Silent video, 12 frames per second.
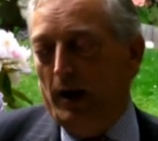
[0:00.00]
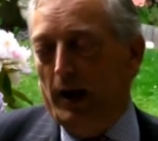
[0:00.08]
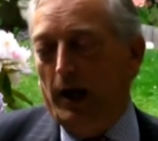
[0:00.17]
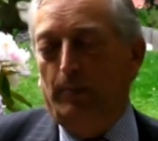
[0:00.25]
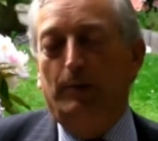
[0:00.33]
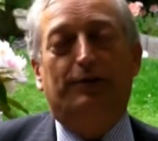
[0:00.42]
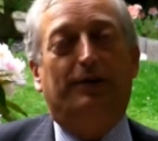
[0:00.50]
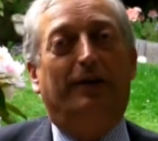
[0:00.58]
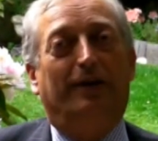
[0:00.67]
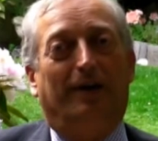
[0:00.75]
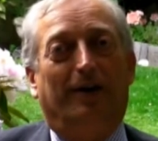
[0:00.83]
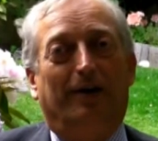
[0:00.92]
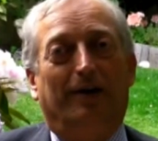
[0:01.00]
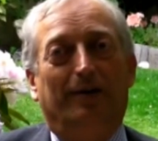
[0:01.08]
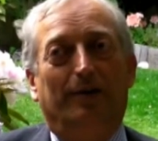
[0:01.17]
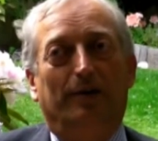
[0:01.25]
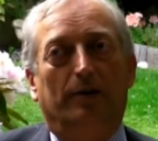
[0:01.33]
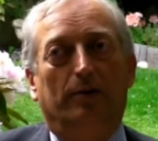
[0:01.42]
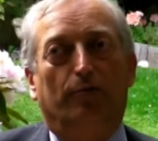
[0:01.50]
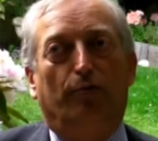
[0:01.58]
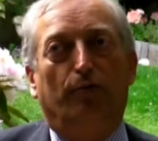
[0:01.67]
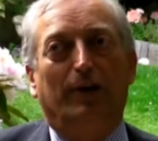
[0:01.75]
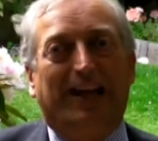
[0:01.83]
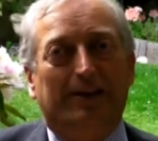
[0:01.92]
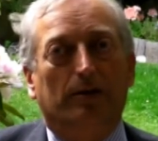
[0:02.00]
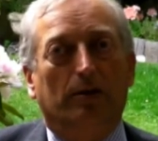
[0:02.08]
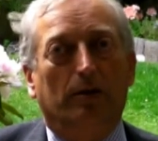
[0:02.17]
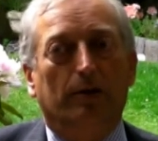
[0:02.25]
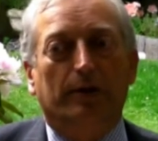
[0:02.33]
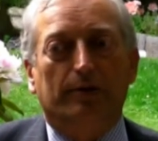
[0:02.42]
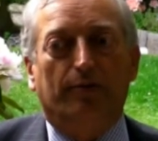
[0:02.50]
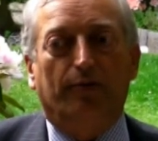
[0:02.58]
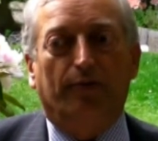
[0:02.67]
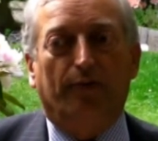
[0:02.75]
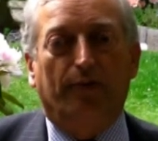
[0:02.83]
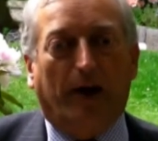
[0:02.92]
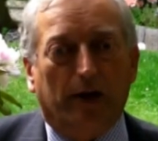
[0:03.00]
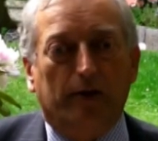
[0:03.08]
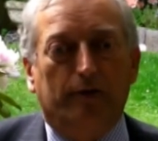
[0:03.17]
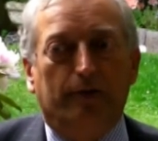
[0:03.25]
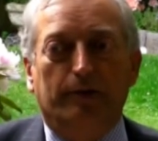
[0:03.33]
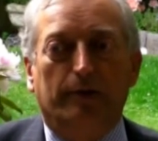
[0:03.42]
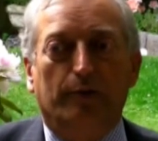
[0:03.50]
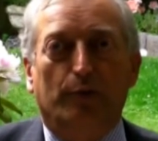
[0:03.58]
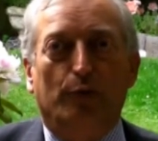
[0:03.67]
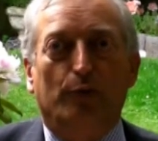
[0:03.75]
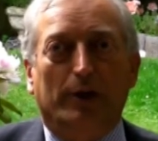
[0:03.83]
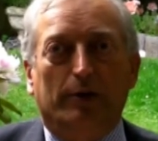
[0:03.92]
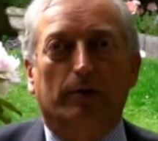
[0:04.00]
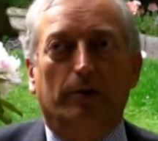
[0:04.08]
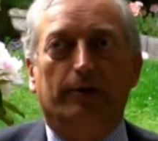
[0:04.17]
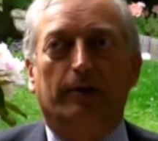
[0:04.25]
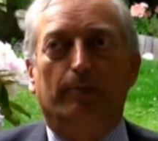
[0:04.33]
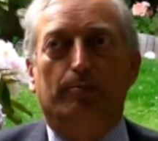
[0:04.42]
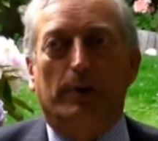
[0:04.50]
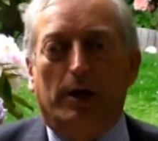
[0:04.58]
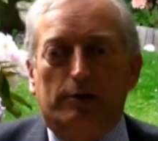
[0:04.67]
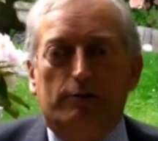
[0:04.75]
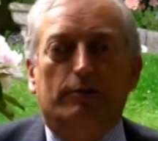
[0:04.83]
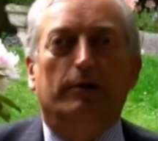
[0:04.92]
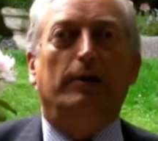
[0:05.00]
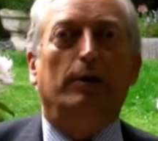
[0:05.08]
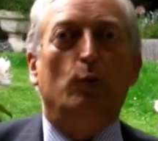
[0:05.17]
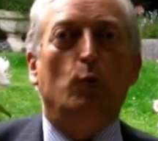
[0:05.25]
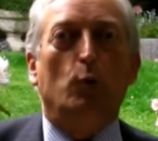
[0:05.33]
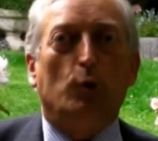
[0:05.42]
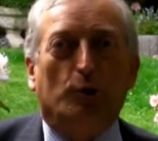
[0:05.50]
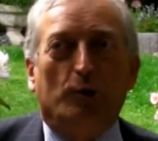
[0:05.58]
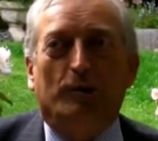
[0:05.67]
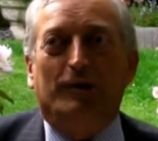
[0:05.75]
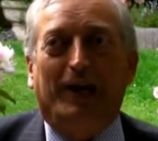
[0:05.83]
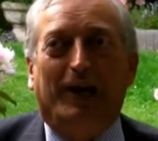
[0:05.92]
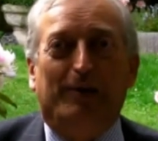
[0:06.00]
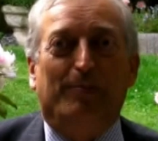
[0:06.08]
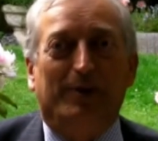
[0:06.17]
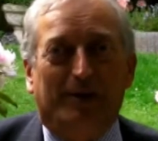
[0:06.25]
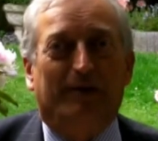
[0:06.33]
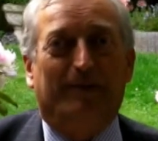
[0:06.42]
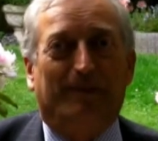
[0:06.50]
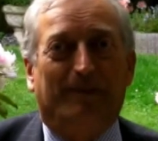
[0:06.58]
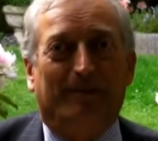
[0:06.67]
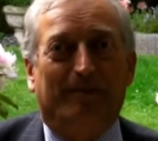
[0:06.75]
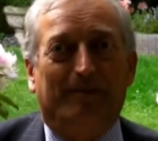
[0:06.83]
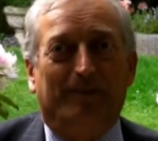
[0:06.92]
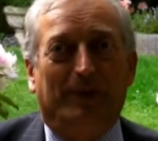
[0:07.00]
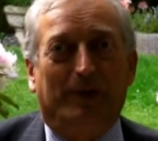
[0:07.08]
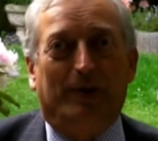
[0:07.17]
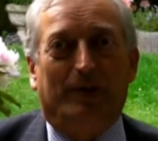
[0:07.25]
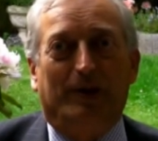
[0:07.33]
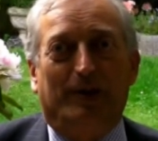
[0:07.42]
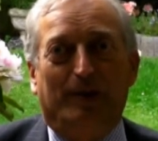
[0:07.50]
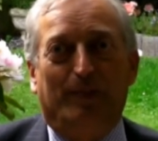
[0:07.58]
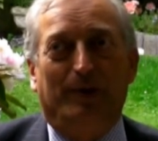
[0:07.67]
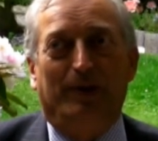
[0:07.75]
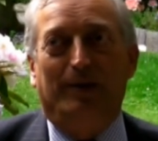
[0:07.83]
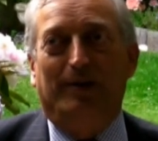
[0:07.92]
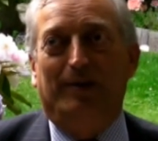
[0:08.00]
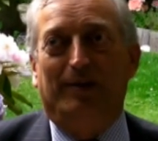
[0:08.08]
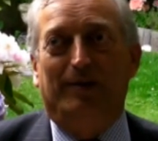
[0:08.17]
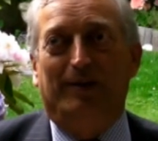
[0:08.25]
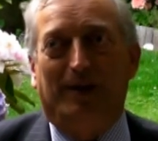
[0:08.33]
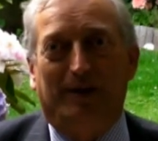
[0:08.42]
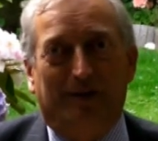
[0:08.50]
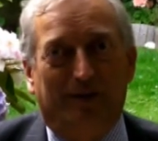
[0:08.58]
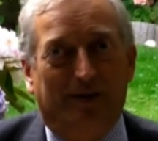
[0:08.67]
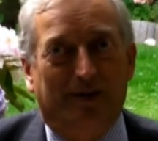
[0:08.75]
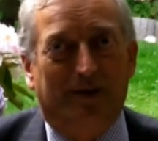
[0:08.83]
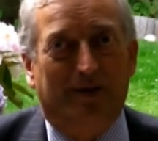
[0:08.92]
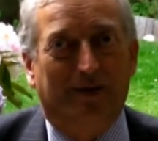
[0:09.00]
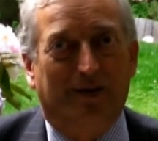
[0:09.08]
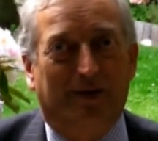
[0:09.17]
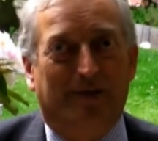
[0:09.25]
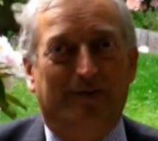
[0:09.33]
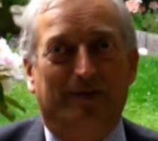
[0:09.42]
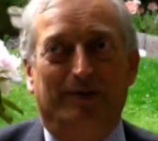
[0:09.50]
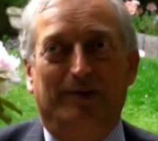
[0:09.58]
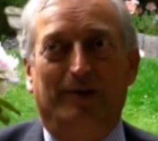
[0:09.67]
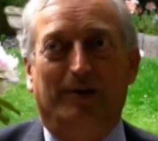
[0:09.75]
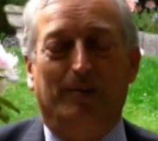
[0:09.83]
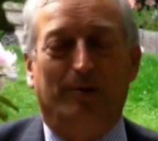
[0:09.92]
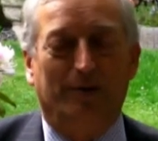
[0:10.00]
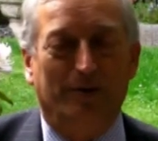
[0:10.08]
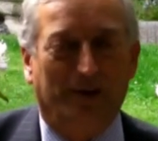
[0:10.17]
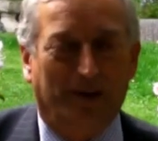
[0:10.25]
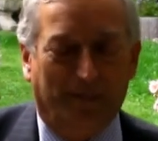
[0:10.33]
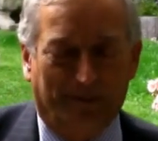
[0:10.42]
And Mr. Karl flannelled and fudged and wriggled and mudged, and he wouldn't admit that there had been nine years of global cooling.